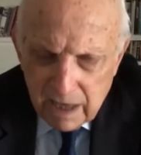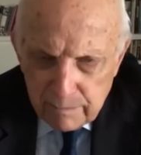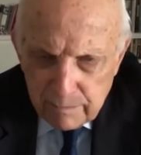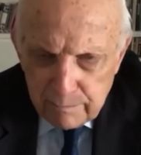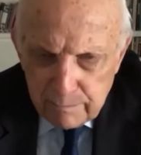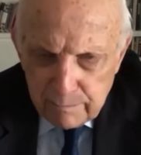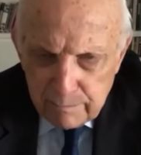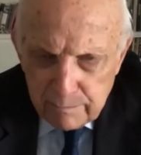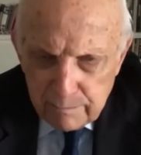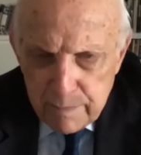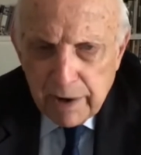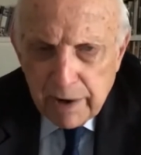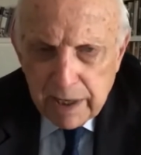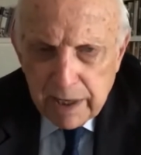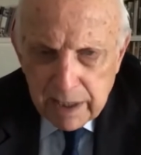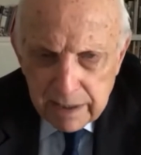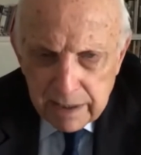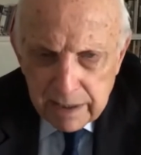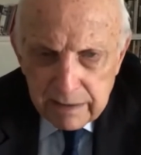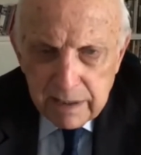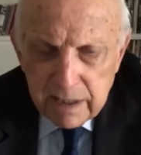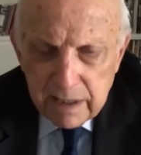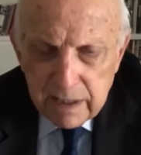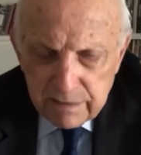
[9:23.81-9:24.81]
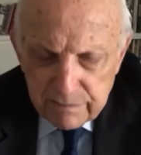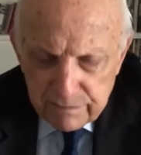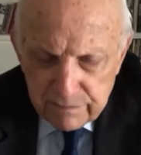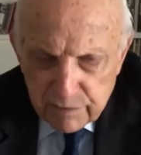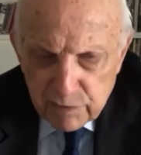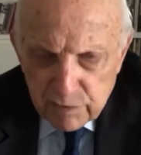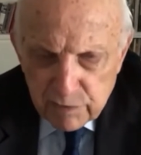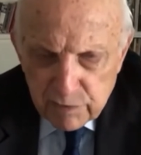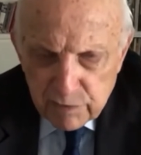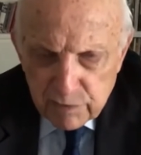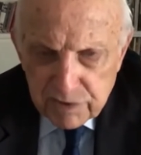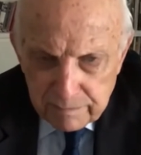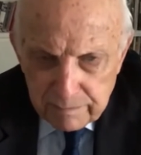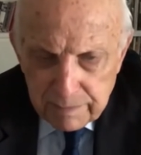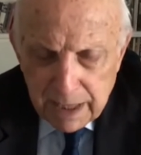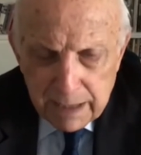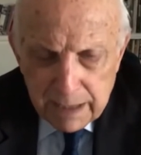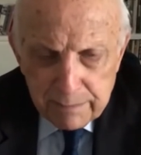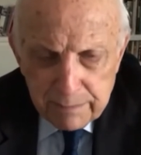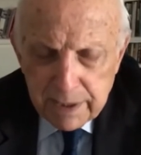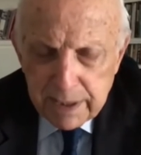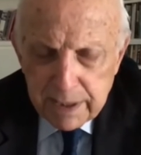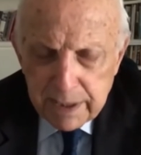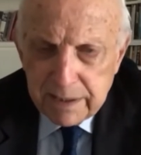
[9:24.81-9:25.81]
American First
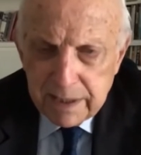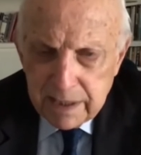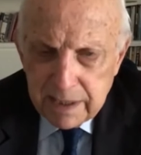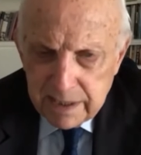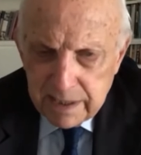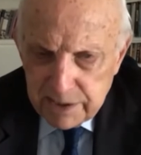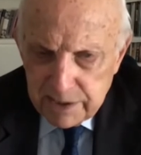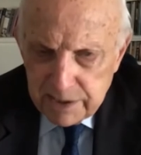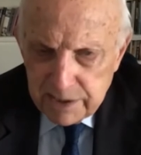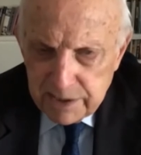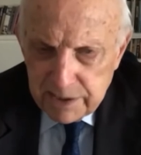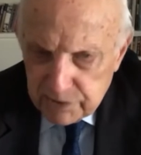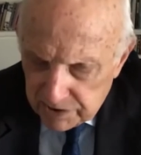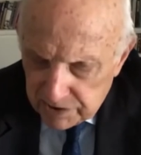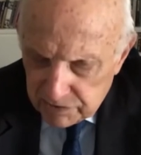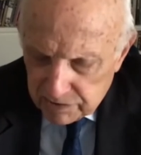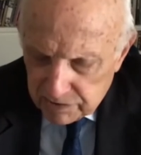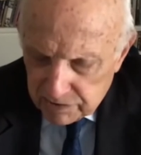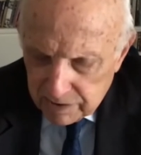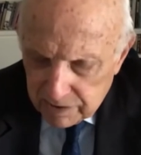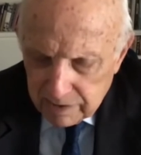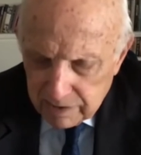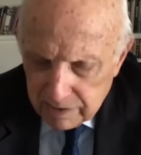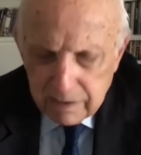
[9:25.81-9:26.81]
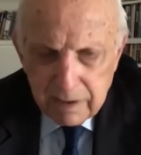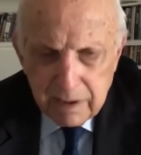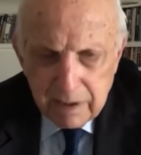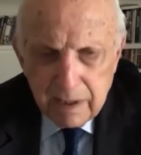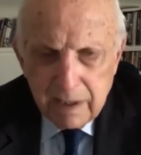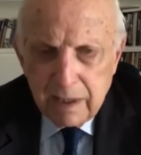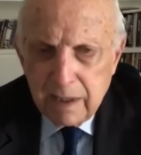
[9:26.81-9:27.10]
Amendment decision.